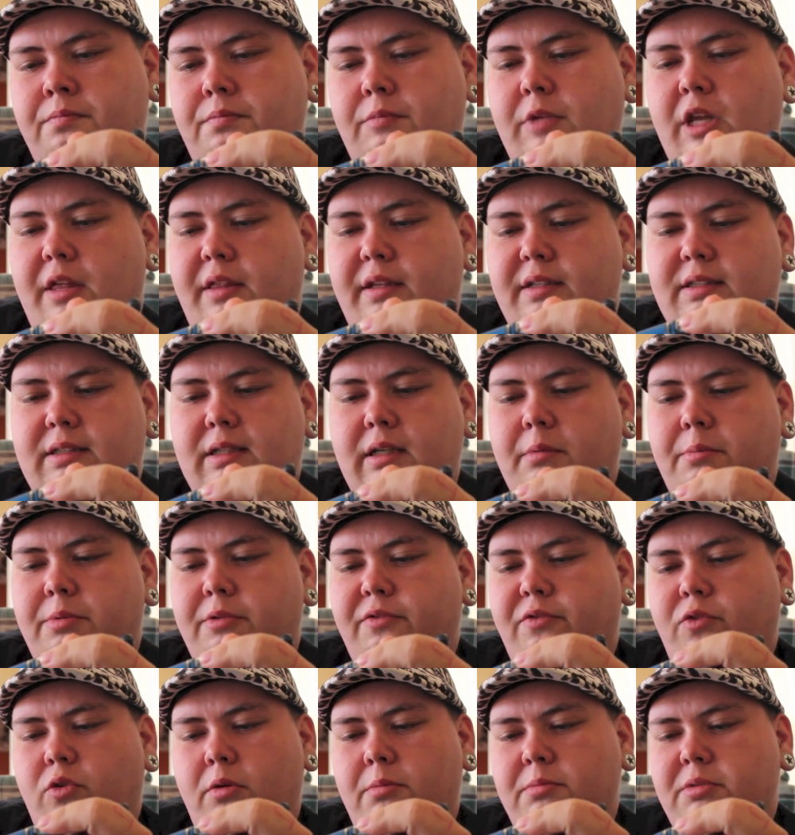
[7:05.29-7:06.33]
Now this thing
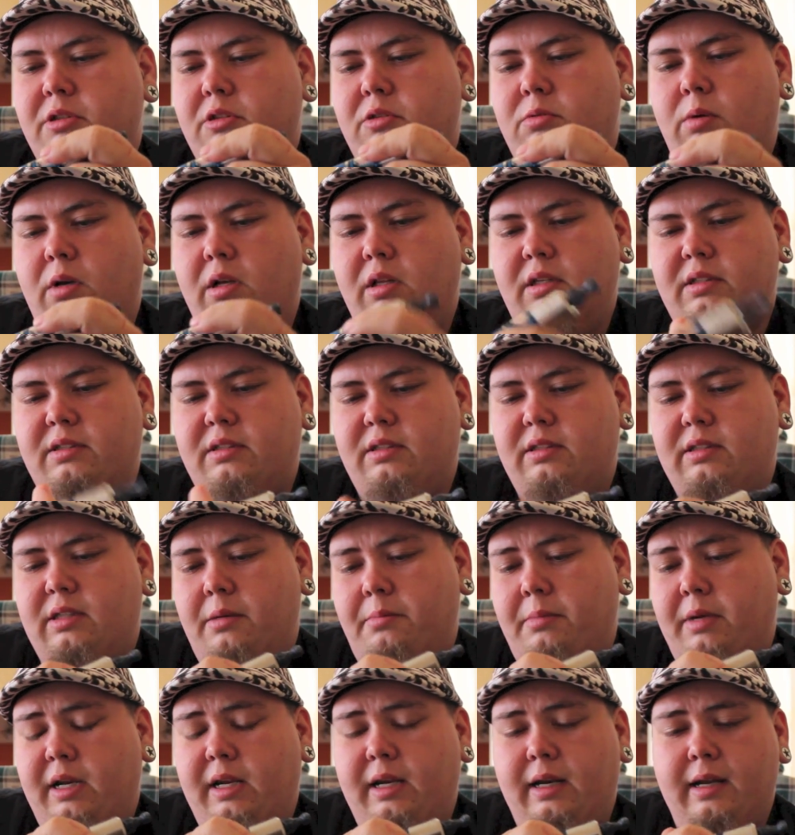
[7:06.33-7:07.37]
performs as well as the
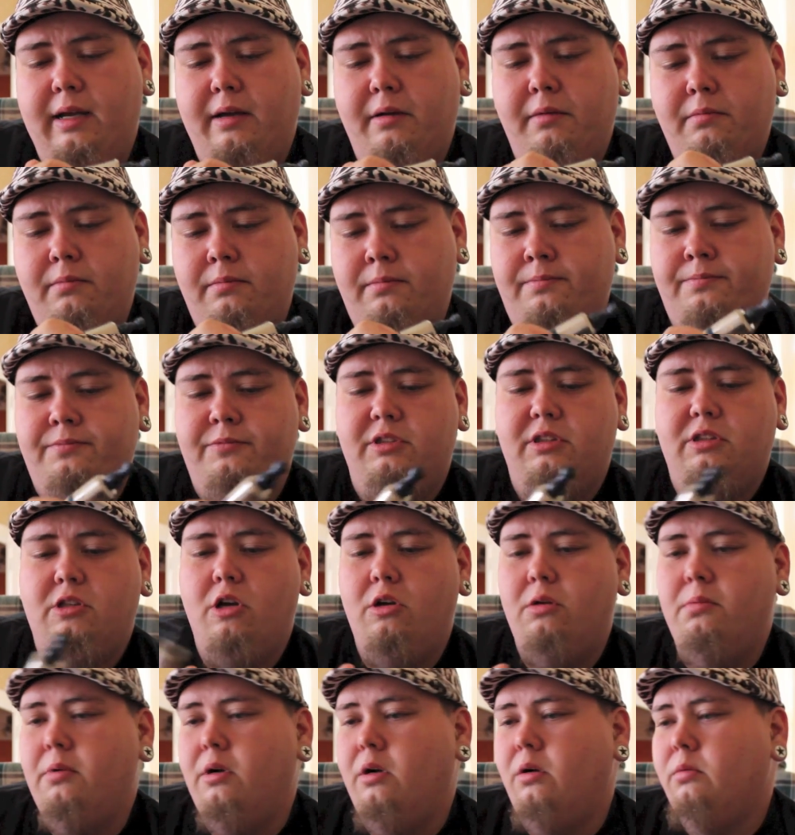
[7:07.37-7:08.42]
Zen Mini now, this
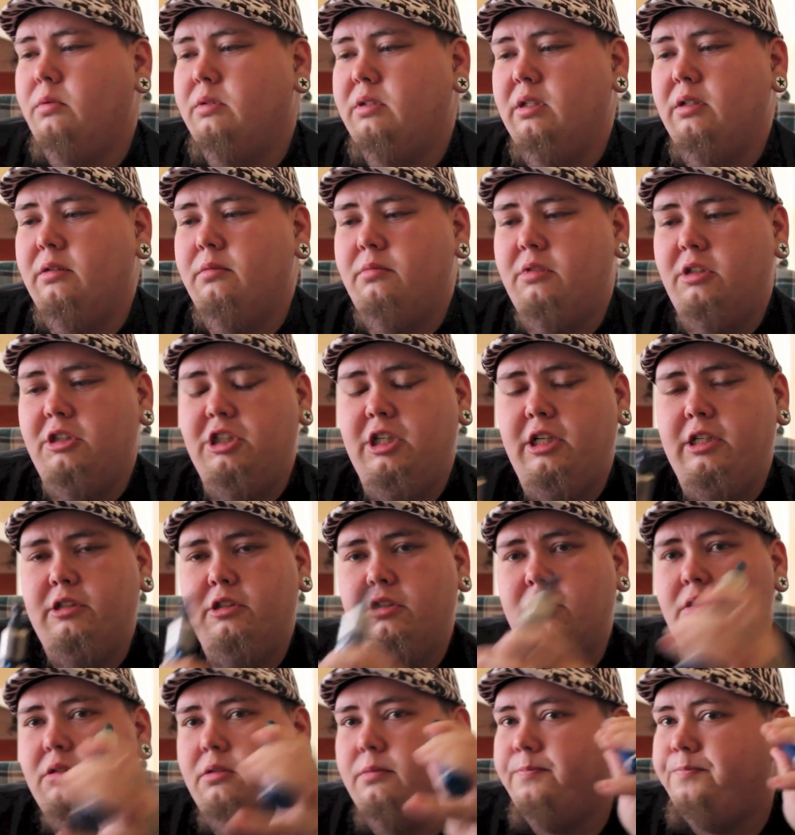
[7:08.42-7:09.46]
Cobalt with the
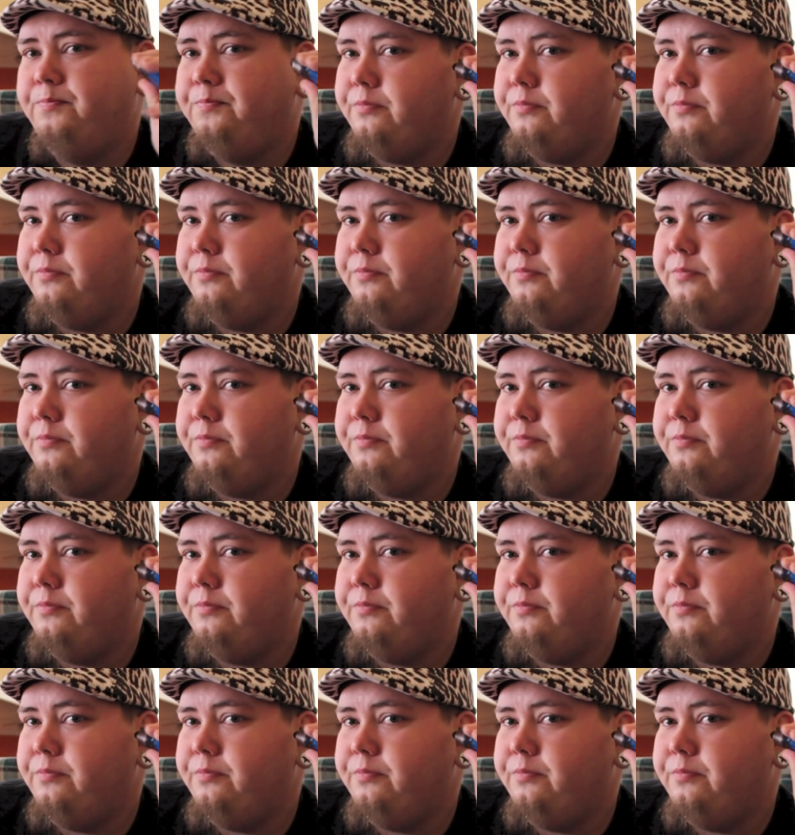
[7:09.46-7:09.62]
changes.